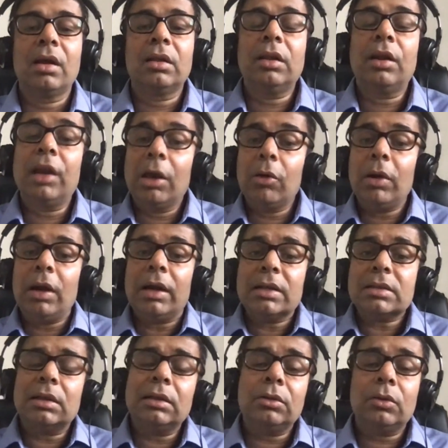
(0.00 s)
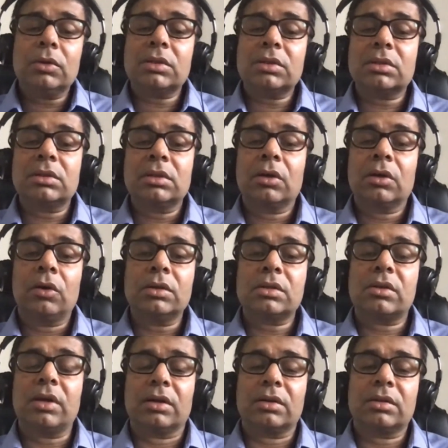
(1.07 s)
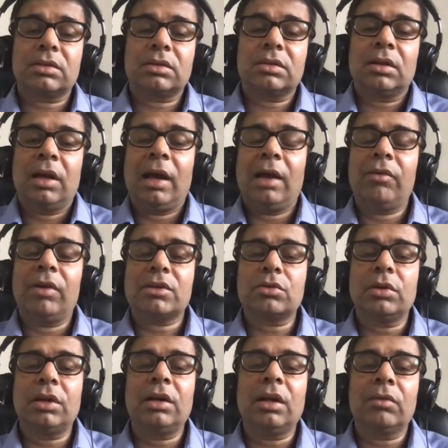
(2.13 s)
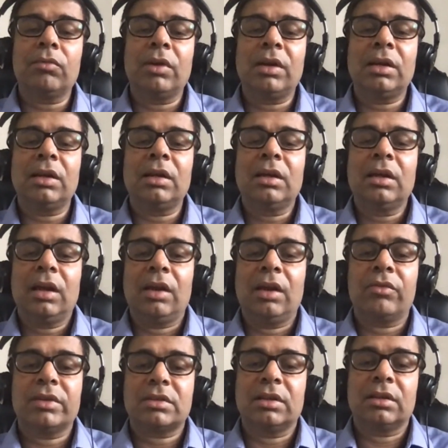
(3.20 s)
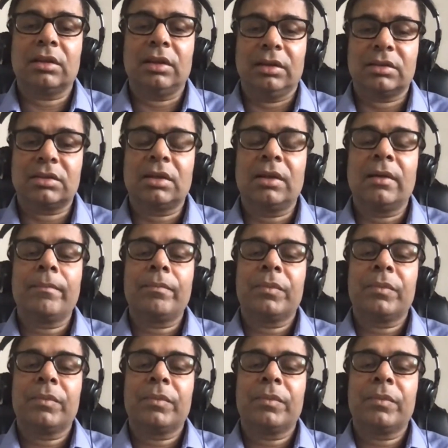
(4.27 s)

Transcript: The regulators in those constructs have actually done very interesting things.